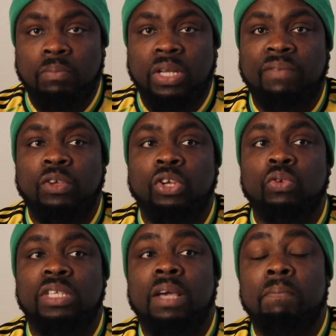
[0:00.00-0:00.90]
But if you're
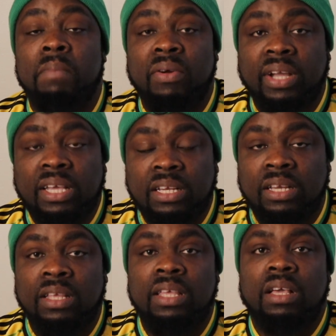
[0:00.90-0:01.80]
using
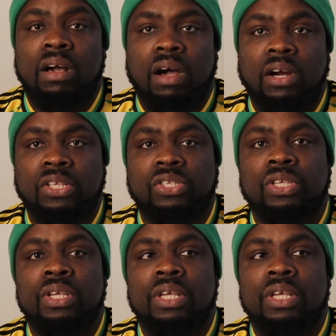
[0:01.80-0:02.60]
American cards,